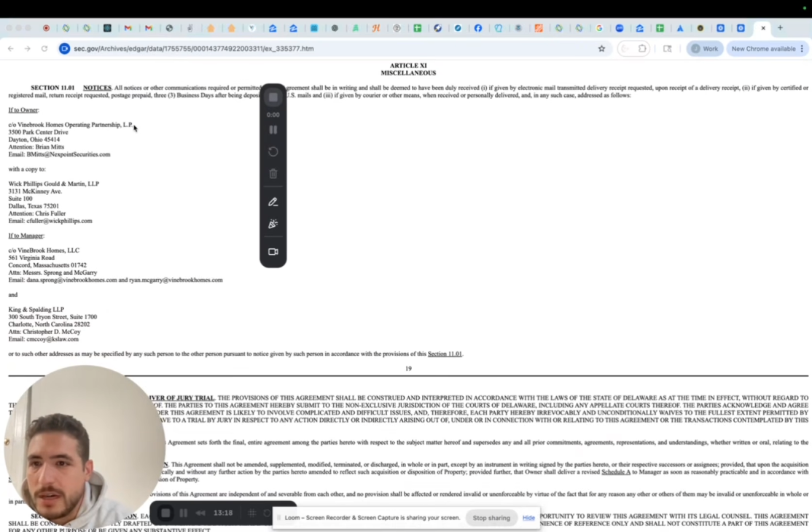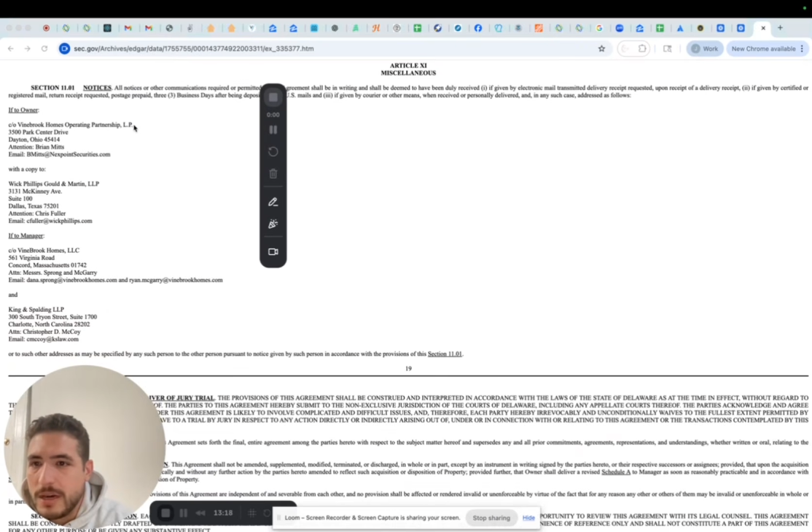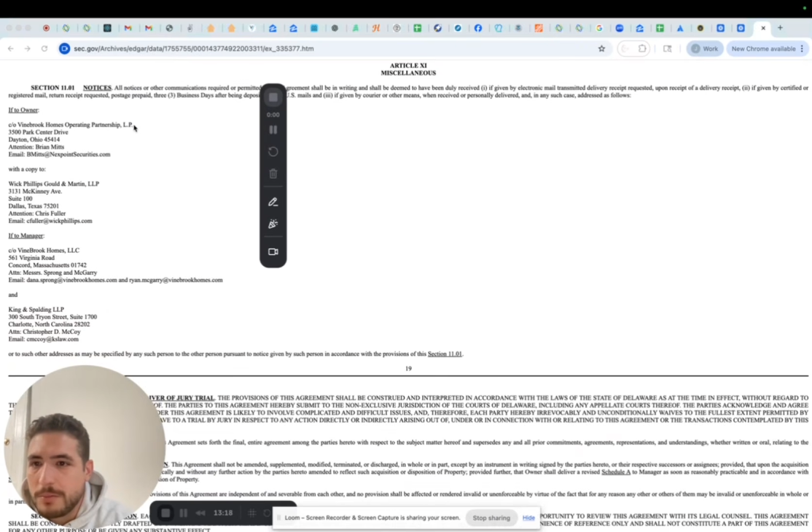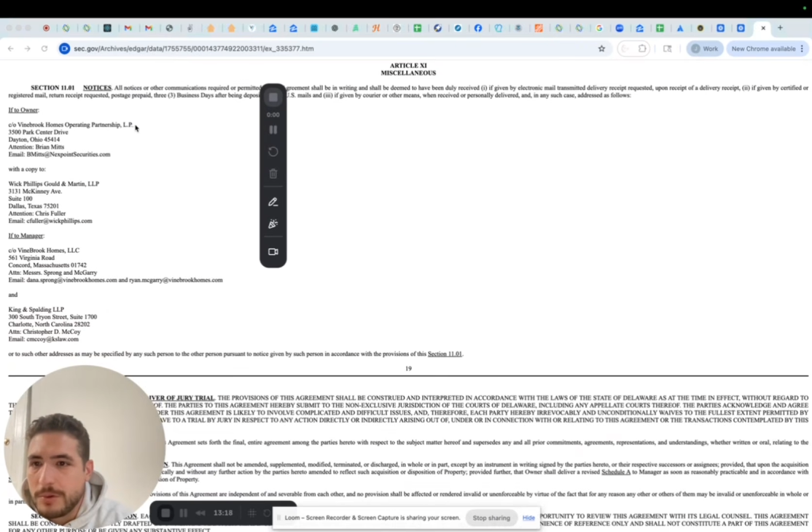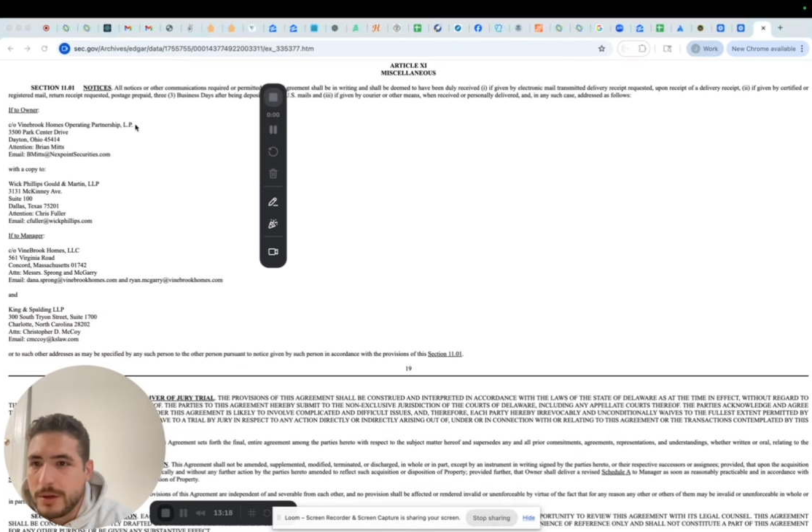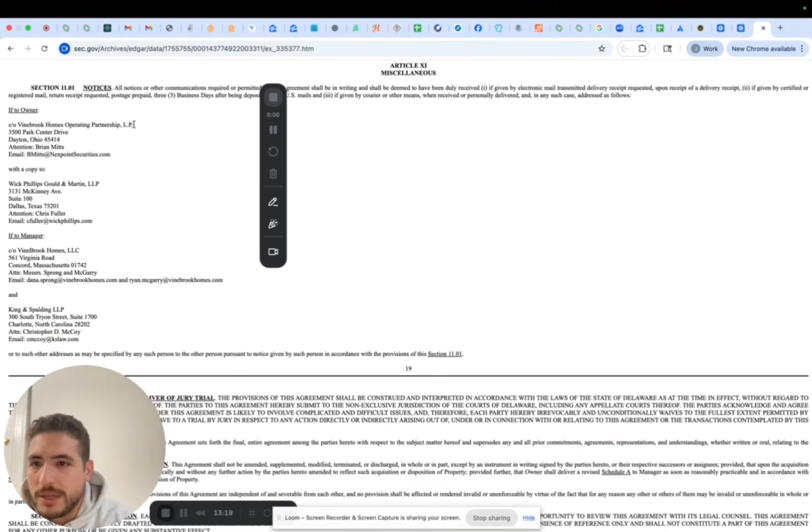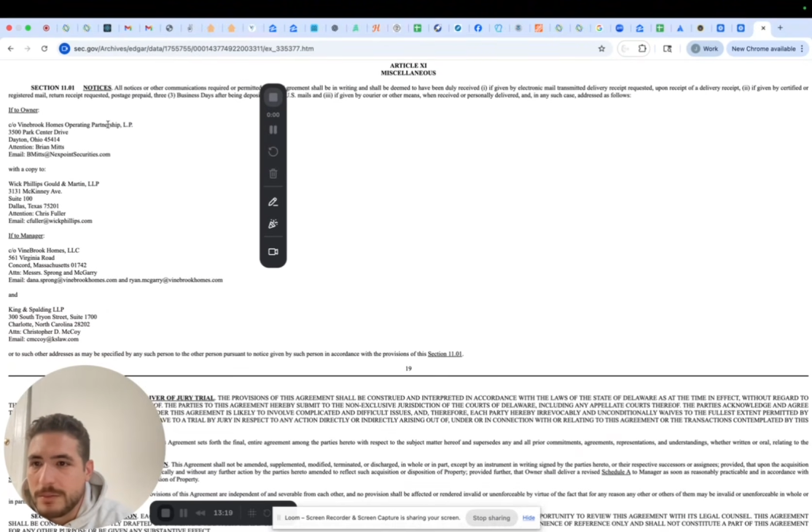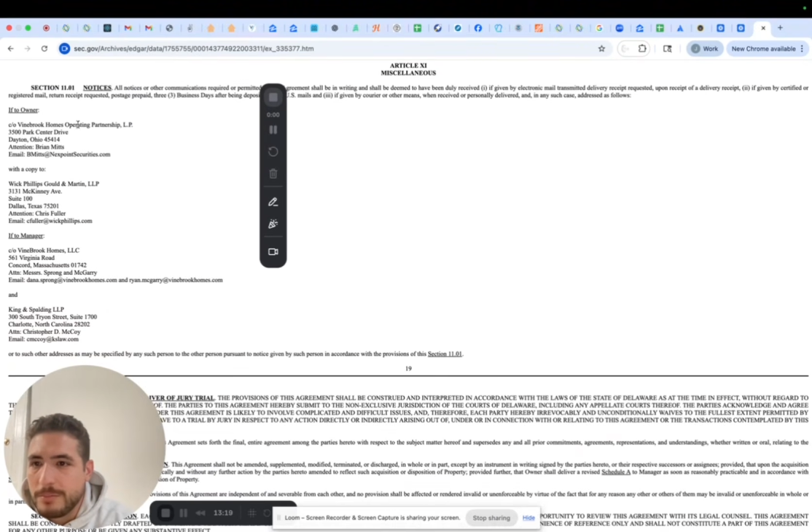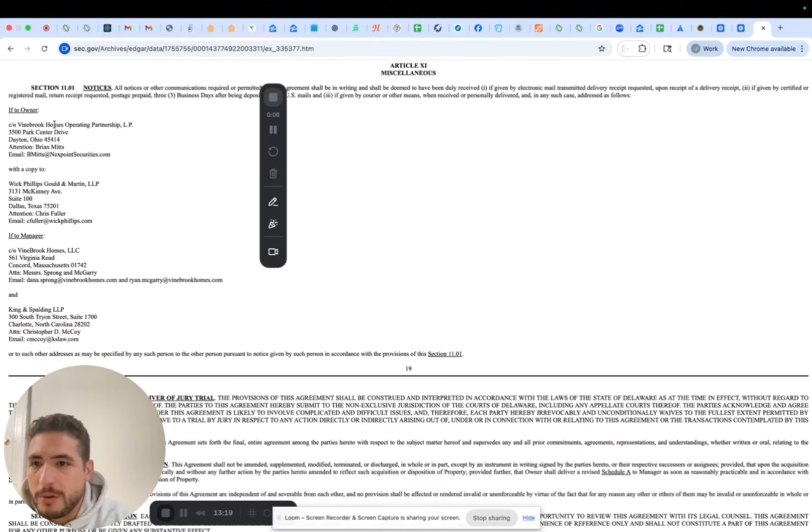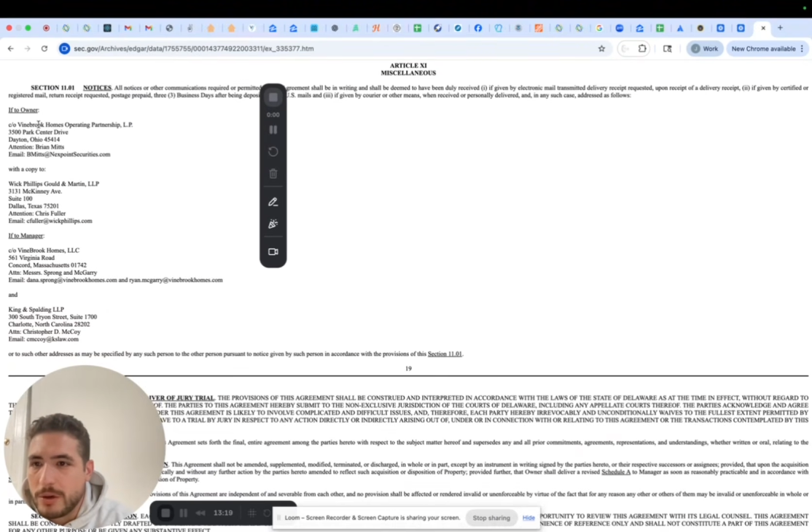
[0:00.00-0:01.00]

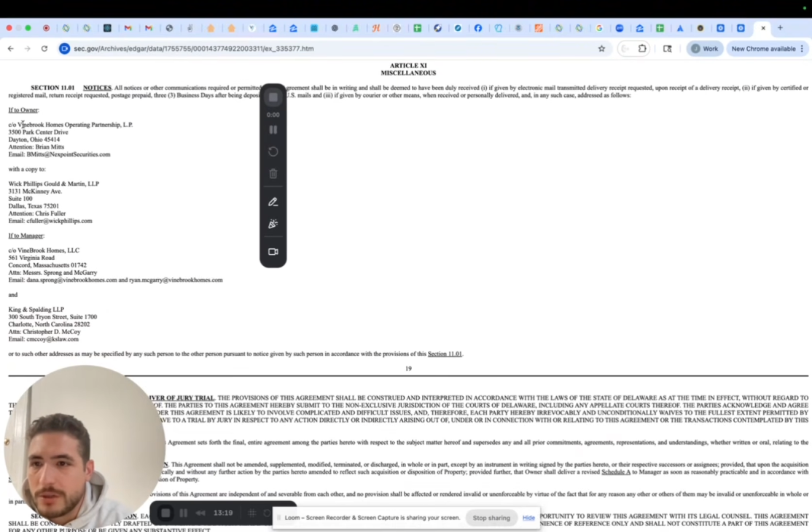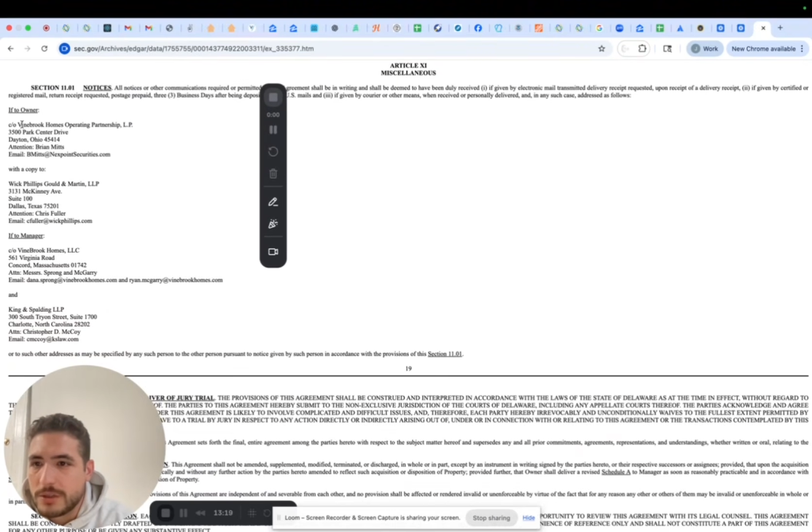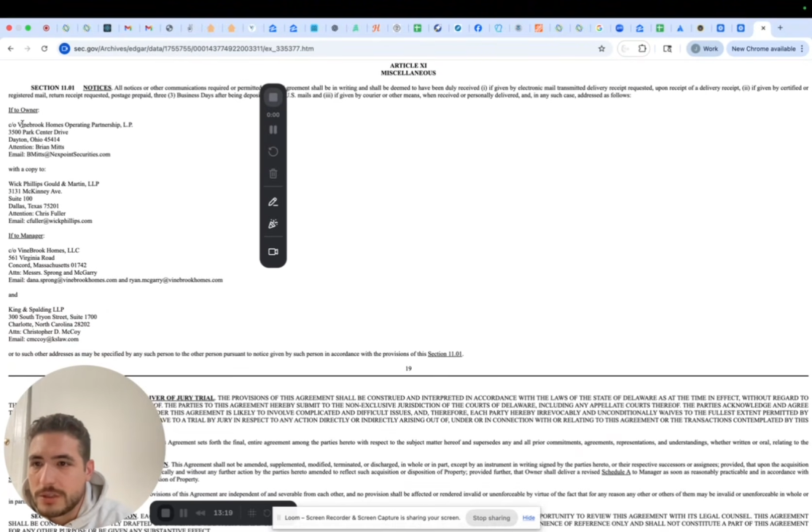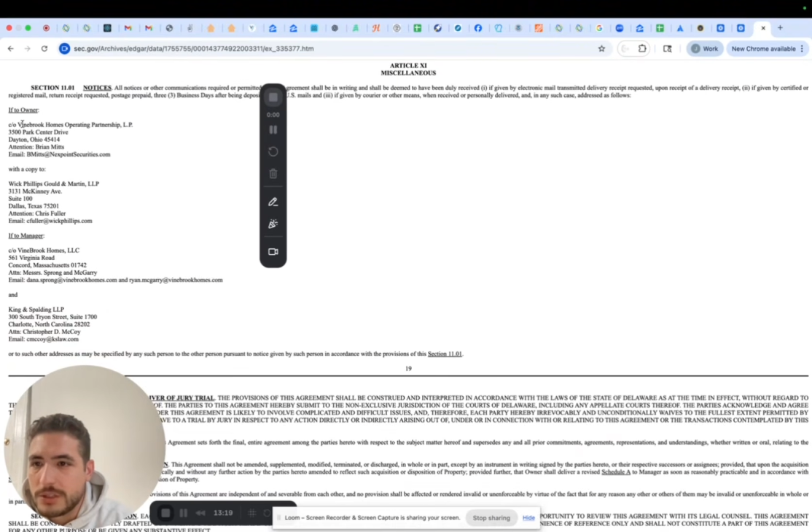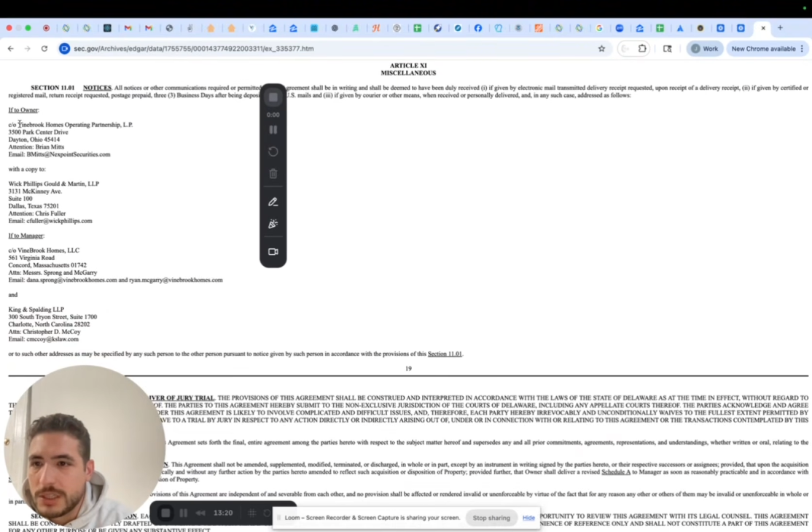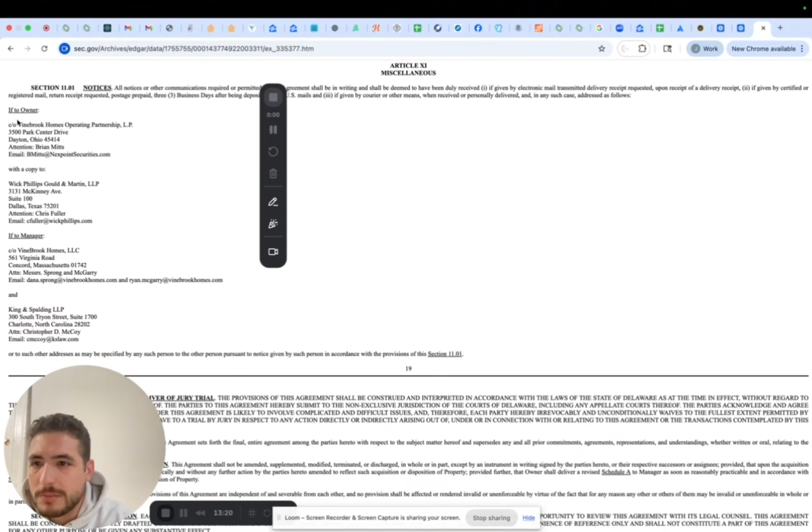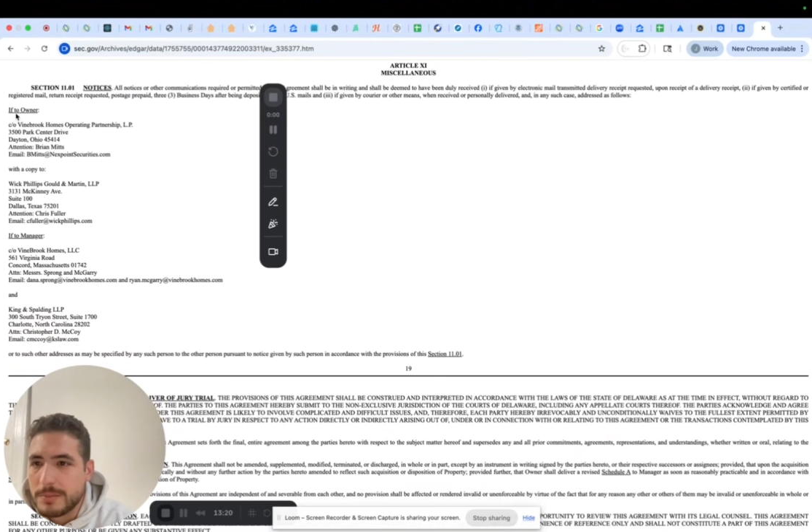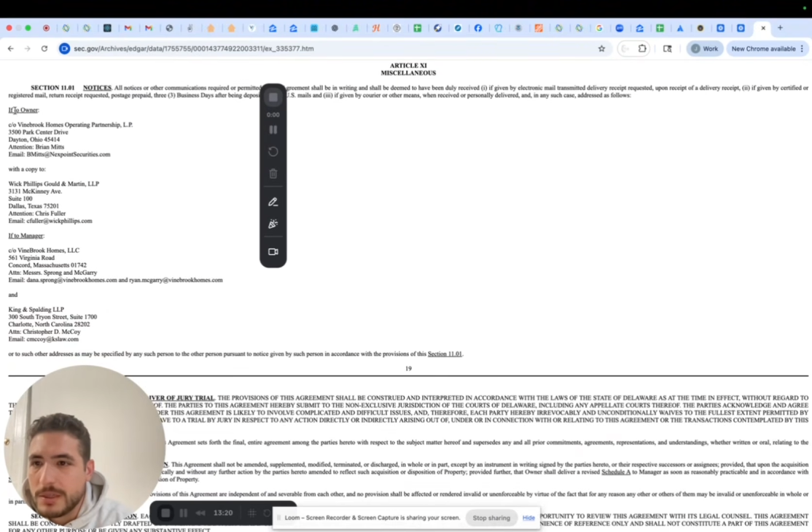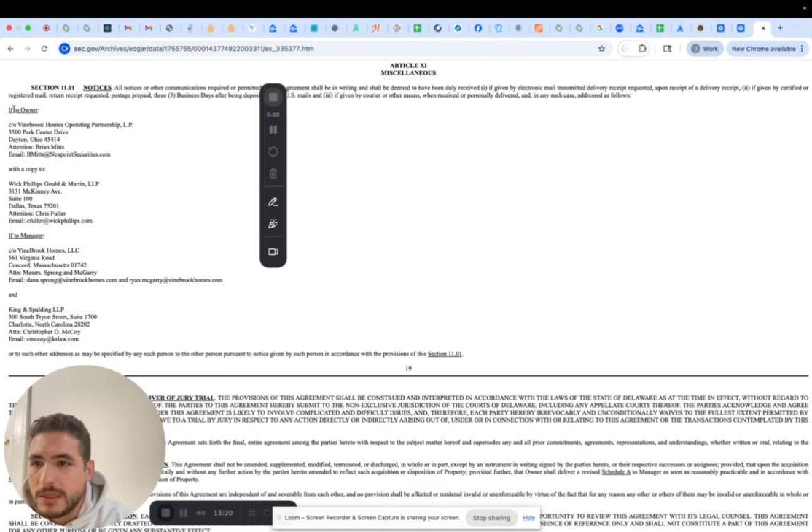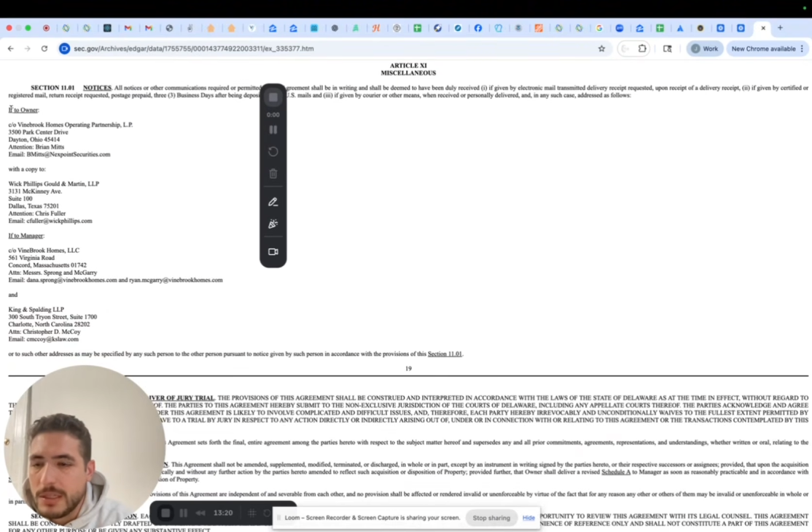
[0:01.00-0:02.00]
Operating Partnership,